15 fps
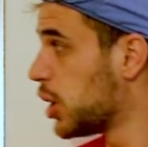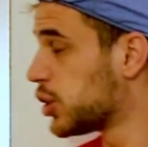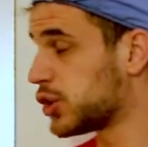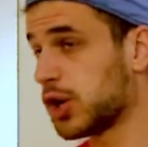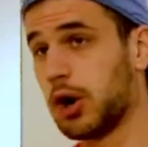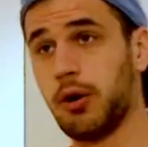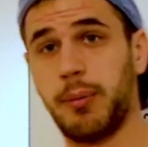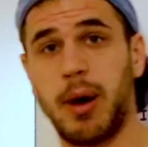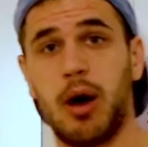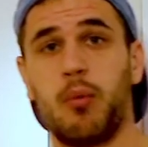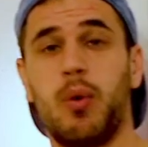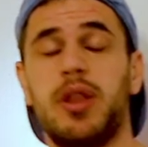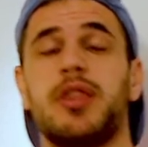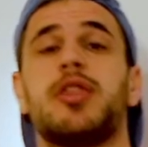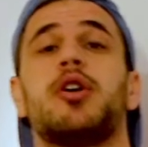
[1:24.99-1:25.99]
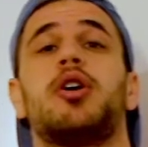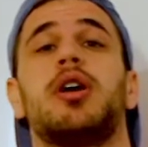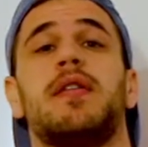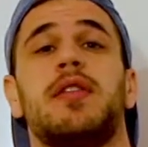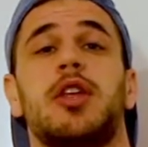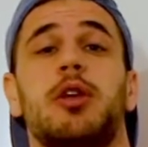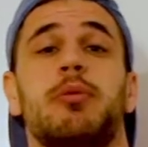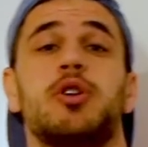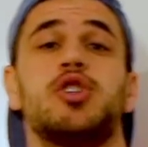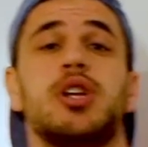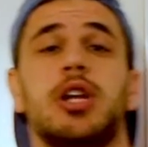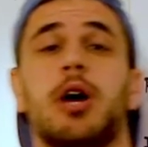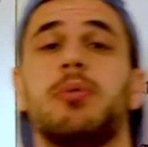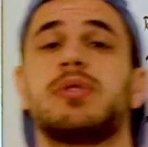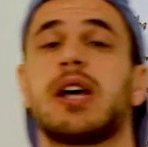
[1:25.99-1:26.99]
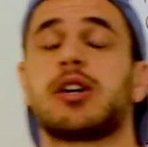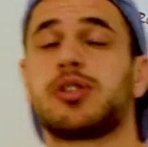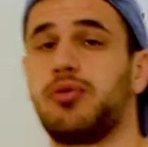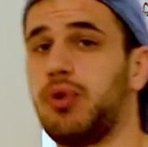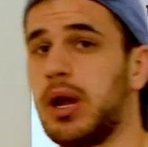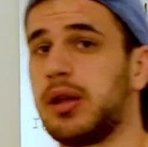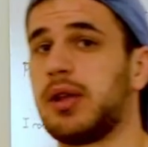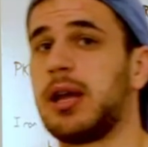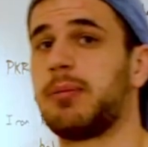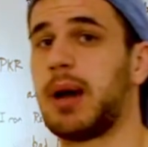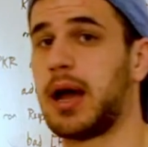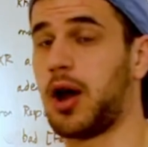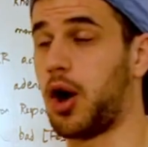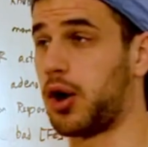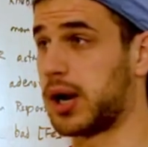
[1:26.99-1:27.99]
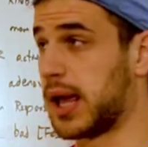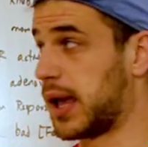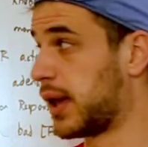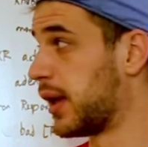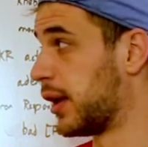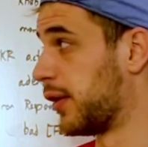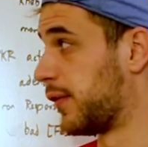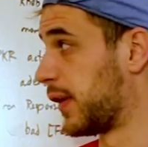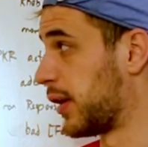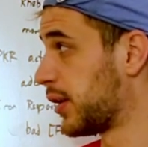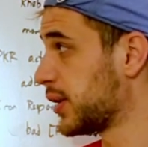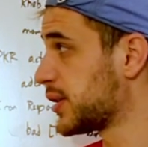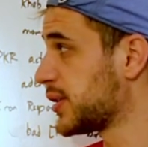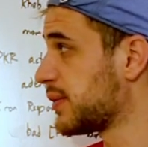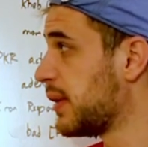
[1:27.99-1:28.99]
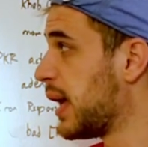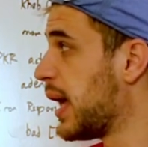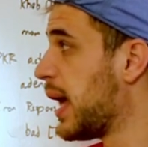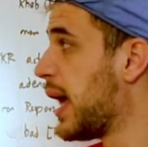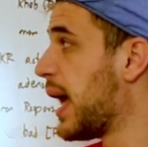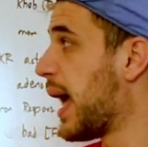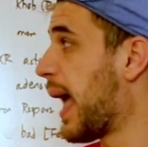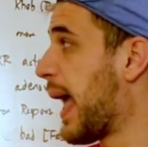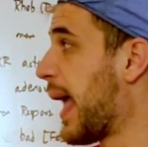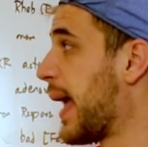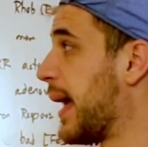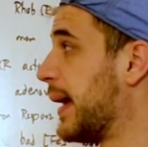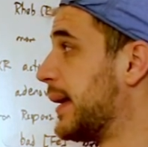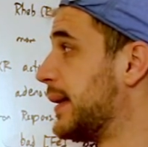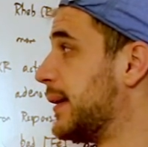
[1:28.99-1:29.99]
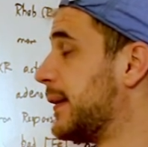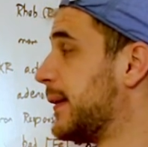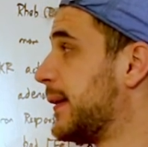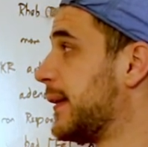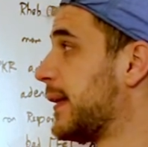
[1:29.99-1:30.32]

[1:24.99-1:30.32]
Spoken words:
So about 1/3 of the human genome is actually regulated by RNA interference, and